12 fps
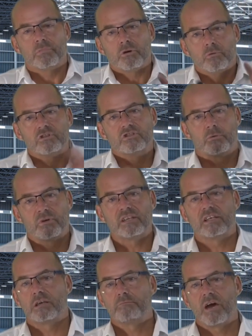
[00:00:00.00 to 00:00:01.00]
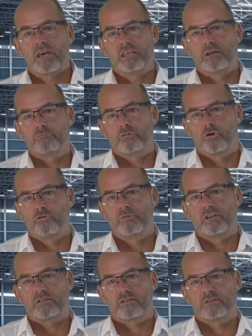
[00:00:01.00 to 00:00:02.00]
so we can keep making
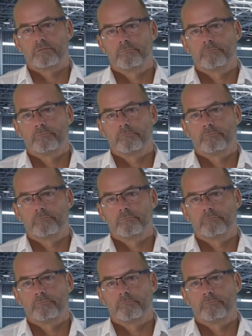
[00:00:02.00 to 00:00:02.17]
improvements.